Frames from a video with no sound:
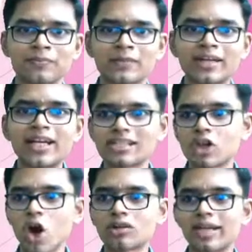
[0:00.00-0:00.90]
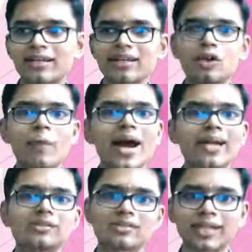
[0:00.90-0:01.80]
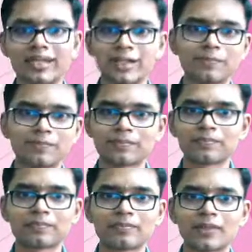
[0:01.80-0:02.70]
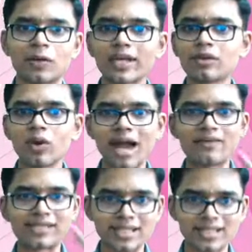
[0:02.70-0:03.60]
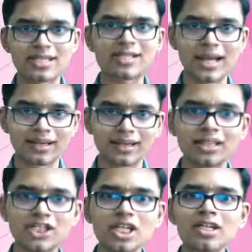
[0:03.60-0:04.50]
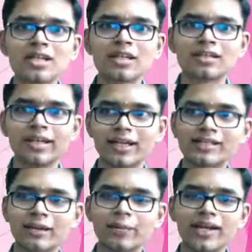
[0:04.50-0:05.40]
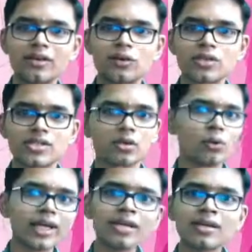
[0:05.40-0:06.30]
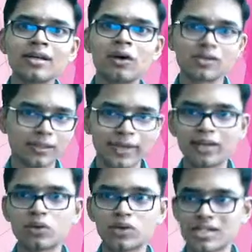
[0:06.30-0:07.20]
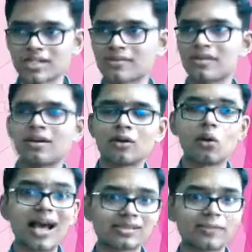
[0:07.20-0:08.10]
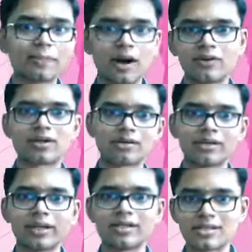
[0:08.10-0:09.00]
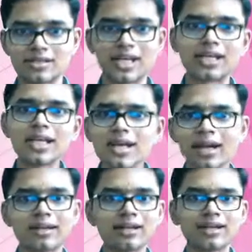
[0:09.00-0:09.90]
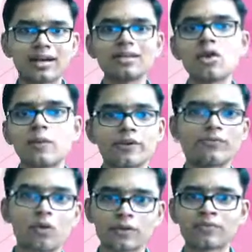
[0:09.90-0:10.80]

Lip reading: It is not like a nomadic society. Okay, you have settled agriculture. There is somebody who is ruling, or somebody who has the power in the society, and then there are the common folk.